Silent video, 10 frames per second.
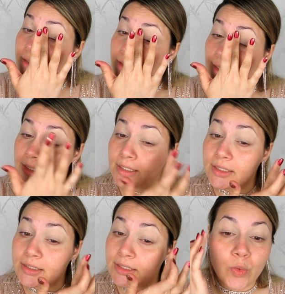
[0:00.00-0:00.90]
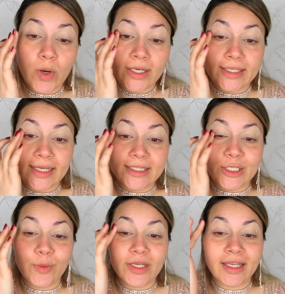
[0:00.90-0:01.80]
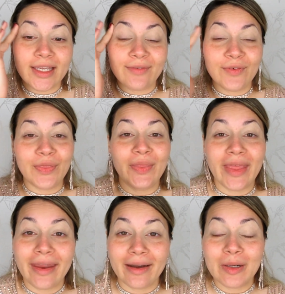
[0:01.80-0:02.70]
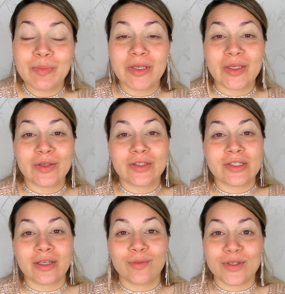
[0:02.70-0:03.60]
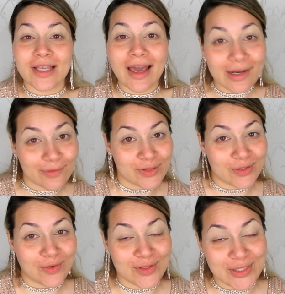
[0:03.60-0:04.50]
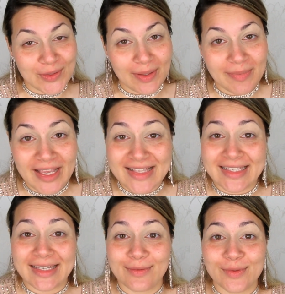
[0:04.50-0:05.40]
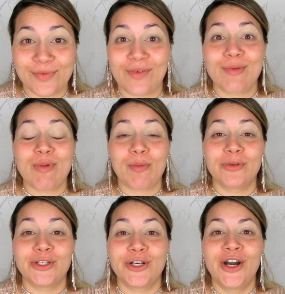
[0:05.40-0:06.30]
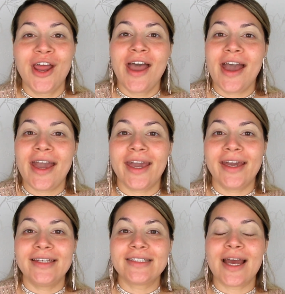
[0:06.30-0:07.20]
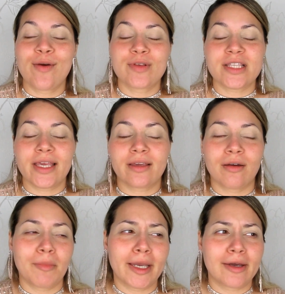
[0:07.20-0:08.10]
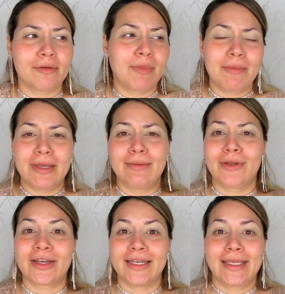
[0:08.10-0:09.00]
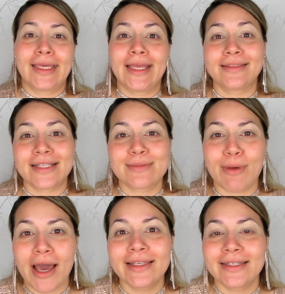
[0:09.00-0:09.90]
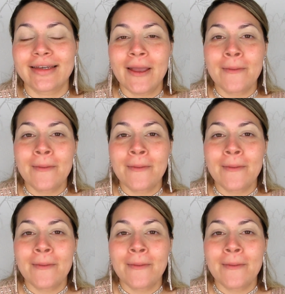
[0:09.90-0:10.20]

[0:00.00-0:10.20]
didn't quite get to it even there because it was out of stock. So I'm guessing it was very popular, and I was like, oh my god, maybe I'm not gonna get this palette.